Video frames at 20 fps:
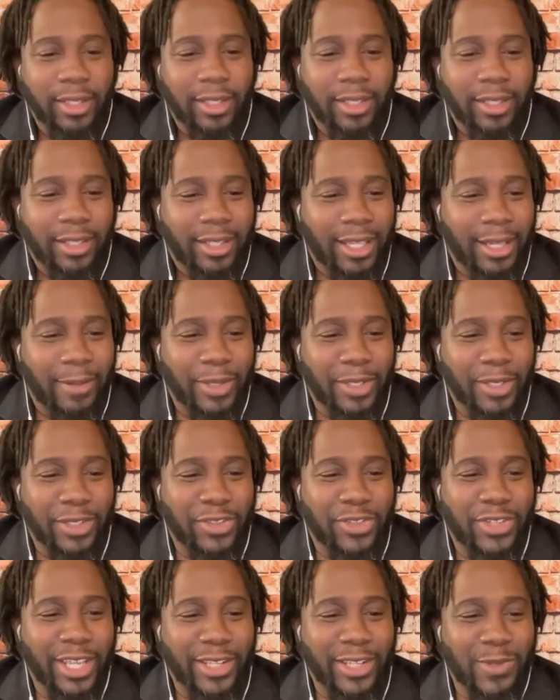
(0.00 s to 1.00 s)
I'm an
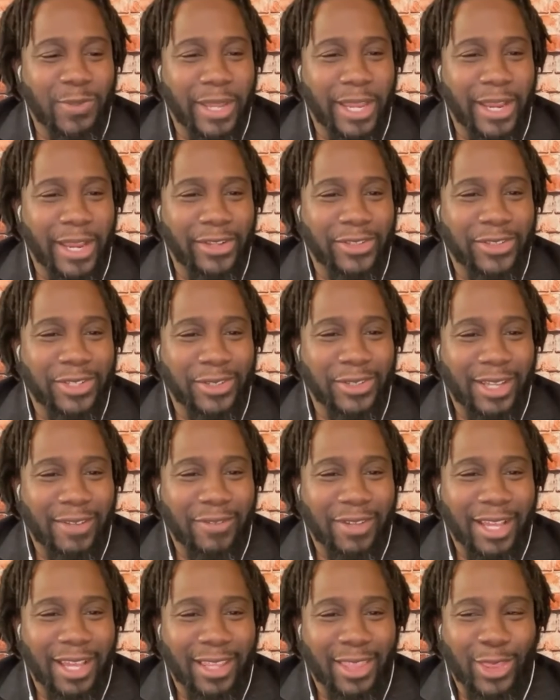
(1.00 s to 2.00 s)
intense parent too.
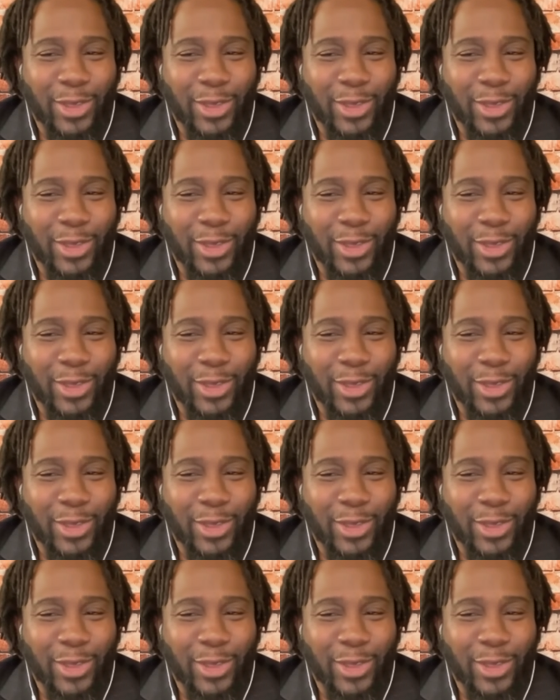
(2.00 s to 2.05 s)
I've got